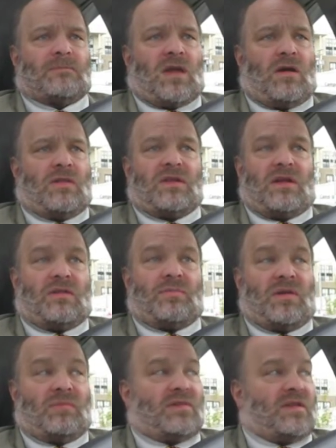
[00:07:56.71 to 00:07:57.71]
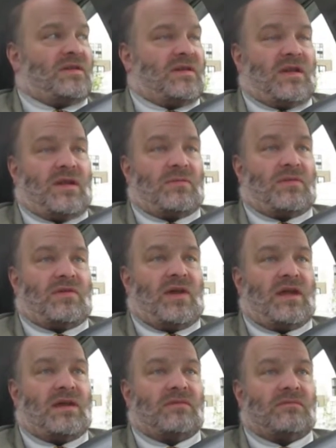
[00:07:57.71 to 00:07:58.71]
all the other people in the night were
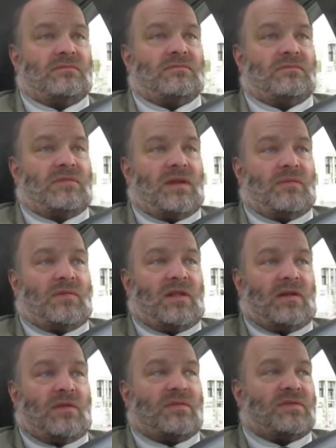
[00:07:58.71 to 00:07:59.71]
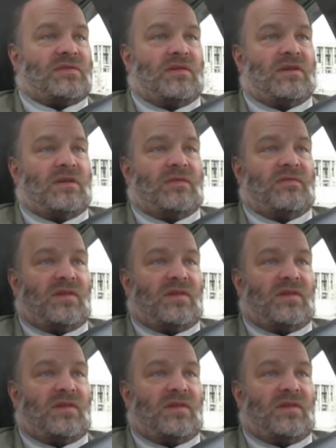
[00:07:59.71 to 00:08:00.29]
great. And my luck was good and the